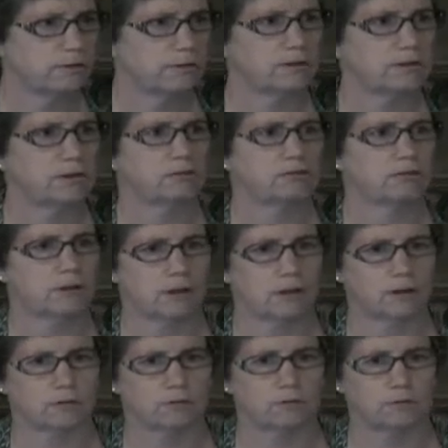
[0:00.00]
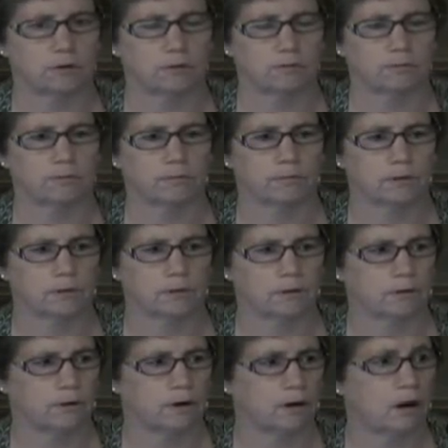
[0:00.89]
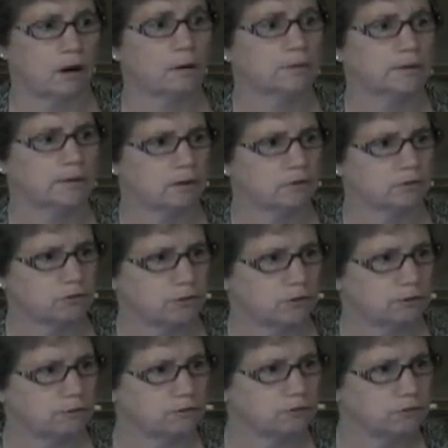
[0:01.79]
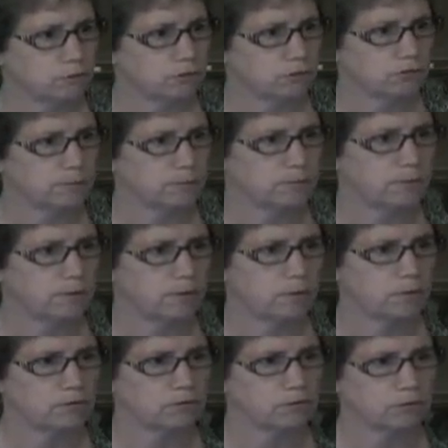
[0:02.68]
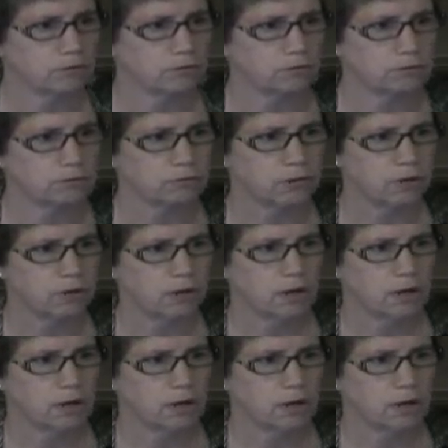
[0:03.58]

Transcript: the disconnect from the obligation of stewardship of our resources.